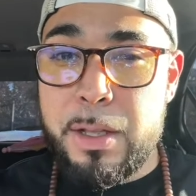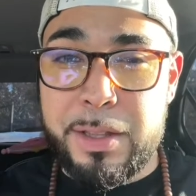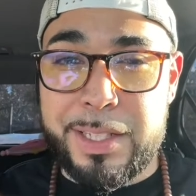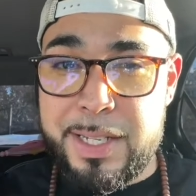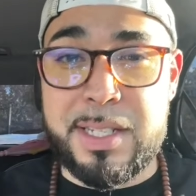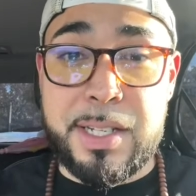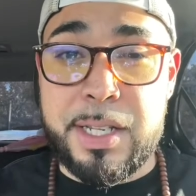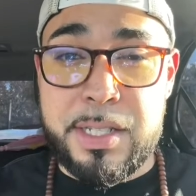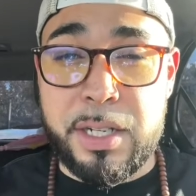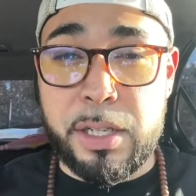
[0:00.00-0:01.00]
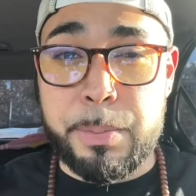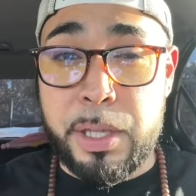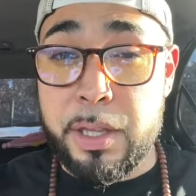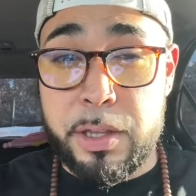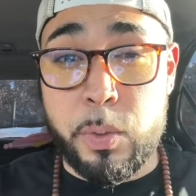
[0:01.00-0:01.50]
That doesn't necessarily
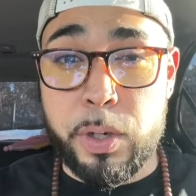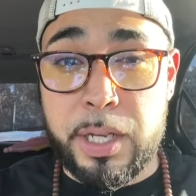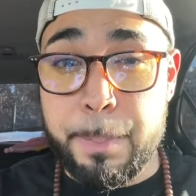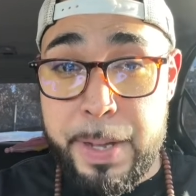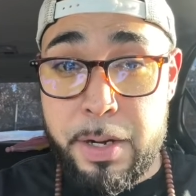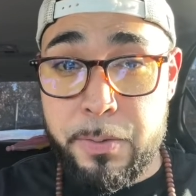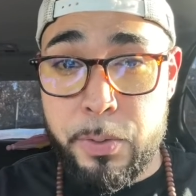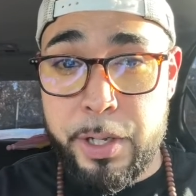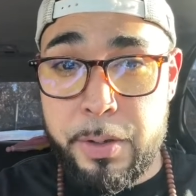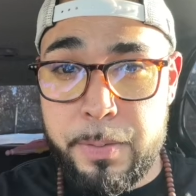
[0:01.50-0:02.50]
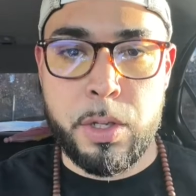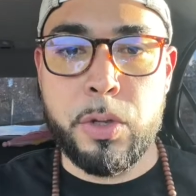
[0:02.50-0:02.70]
mean that they're working better for you.